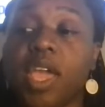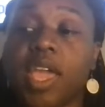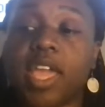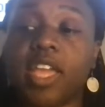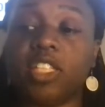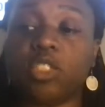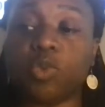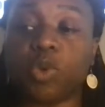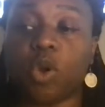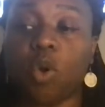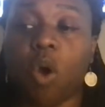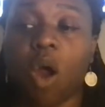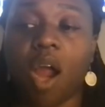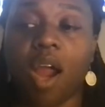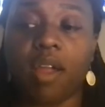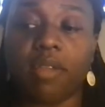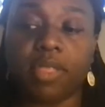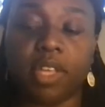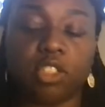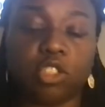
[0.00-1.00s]
it's
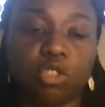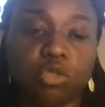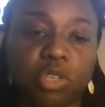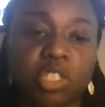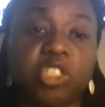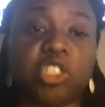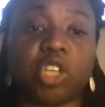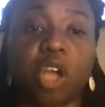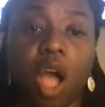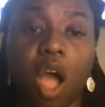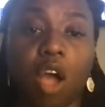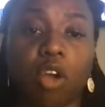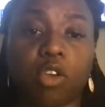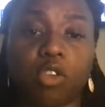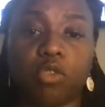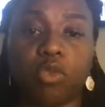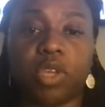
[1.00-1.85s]
required that in Chicago,